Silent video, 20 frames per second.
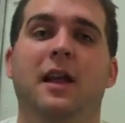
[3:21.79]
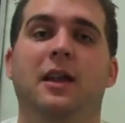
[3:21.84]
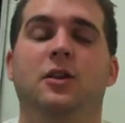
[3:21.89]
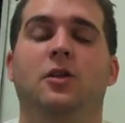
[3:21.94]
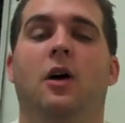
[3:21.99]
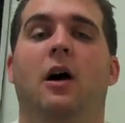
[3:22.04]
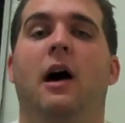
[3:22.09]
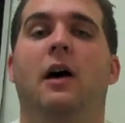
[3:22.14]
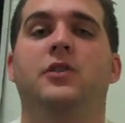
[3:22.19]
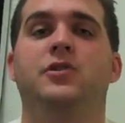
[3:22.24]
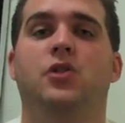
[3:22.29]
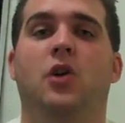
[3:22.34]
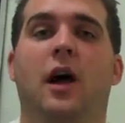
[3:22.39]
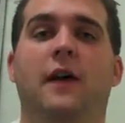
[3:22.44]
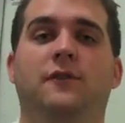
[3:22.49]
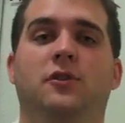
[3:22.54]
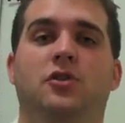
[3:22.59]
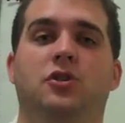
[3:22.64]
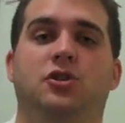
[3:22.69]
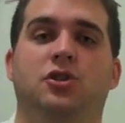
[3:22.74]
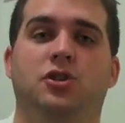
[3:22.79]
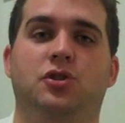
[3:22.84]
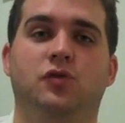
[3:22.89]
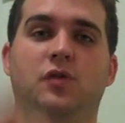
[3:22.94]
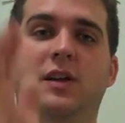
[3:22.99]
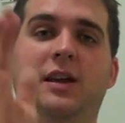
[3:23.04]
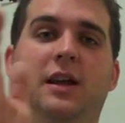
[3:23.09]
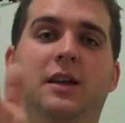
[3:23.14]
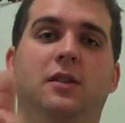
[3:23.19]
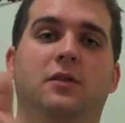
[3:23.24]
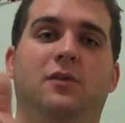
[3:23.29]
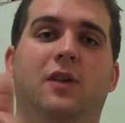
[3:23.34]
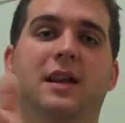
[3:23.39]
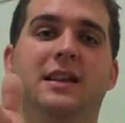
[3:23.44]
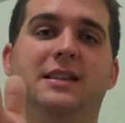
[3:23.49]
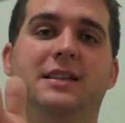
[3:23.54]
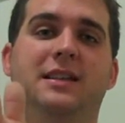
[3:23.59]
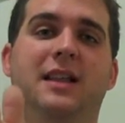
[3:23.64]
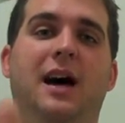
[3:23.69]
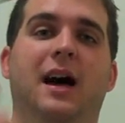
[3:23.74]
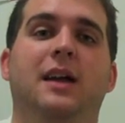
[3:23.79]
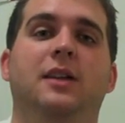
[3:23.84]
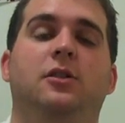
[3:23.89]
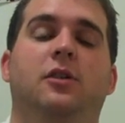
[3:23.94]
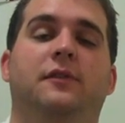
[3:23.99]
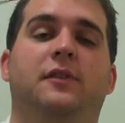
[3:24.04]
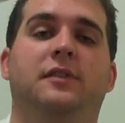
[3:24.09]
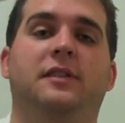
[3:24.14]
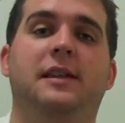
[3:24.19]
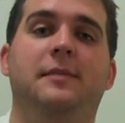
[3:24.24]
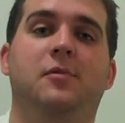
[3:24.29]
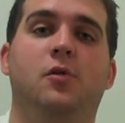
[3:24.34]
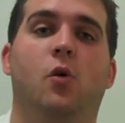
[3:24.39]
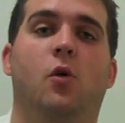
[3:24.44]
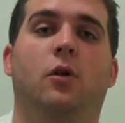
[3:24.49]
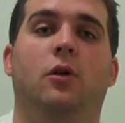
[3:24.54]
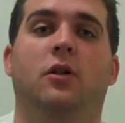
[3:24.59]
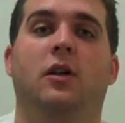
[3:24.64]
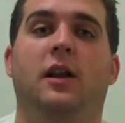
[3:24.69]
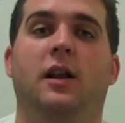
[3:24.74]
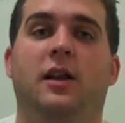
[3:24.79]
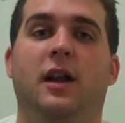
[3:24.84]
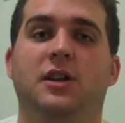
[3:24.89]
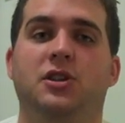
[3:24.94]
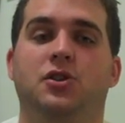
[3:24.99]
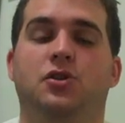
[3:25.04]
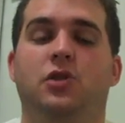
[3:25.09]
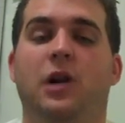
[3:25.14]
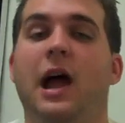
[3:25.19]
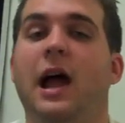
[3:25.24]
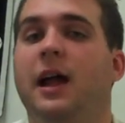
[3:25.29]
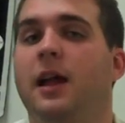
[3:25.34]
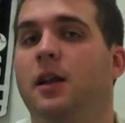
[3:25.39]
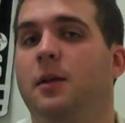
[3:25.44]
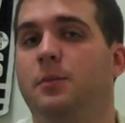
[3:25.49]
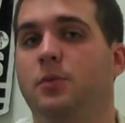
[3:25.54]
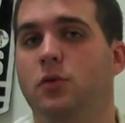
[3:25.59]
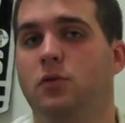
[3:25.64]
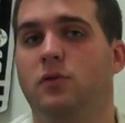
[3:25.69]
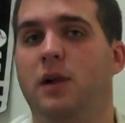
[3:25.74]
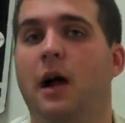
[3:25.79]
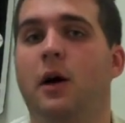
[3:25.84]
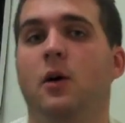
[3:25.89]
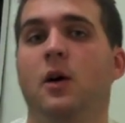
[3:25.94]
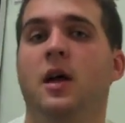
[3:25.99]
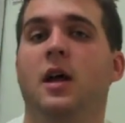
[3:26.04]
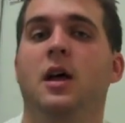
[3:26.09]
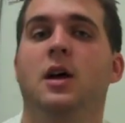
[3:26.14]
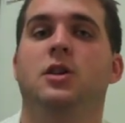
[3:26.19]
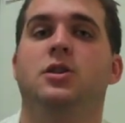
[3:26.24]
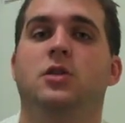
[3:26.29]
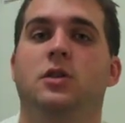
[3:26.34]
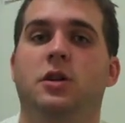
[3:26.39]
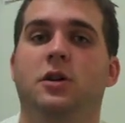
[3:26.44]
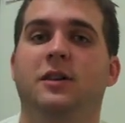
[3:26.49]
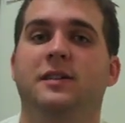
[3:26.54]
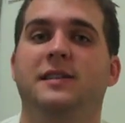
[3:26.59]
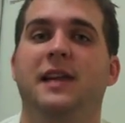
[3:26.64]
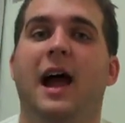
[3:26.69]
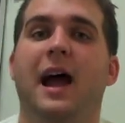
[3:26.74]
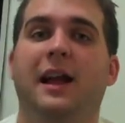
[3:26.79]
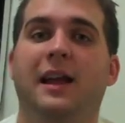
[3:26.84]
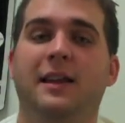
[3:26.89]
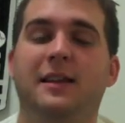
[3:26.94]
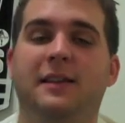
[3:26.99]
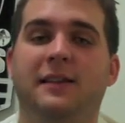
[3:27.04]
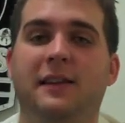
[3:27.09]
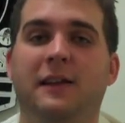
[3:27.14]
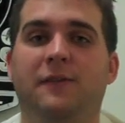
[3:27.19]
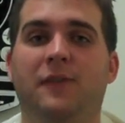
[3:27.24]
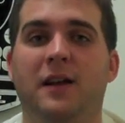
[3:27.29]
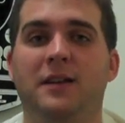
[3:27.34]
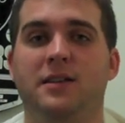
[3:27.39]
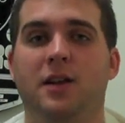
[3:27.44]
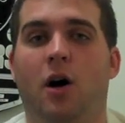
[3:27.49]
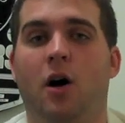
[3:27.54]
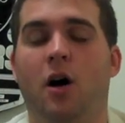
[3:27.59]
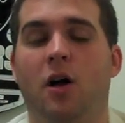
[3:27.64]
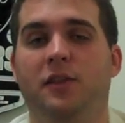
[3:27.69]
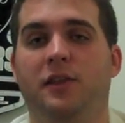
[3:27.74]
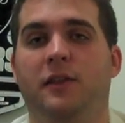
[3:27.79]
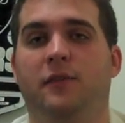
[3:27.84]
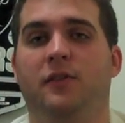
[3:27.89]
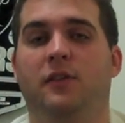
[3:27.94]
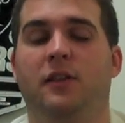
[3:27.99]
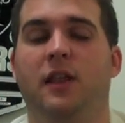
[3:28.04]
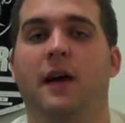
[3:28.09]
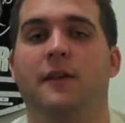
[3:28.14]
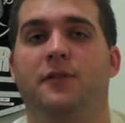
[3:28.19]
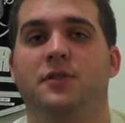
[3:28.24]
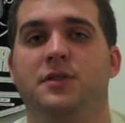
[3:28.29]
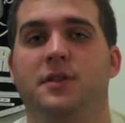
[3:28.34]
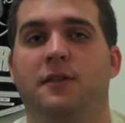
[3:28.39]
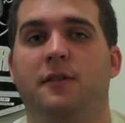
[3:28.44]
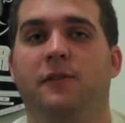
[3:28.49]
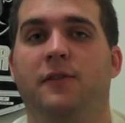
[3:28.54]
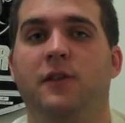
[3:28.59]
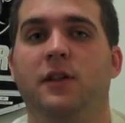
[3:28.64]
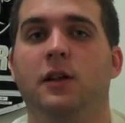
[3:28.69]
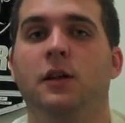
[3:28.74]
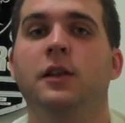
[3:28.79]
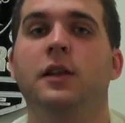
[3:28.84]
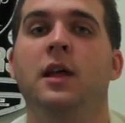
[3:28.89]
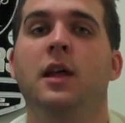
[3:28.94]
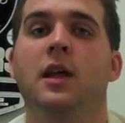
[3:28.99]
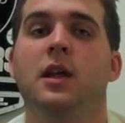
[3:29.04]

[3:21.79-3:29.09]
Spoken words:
You also have your streak in the right slot. You'll have the deep corner and a nice drag and a blue route. So you're attacking the defense at all different levels of the field.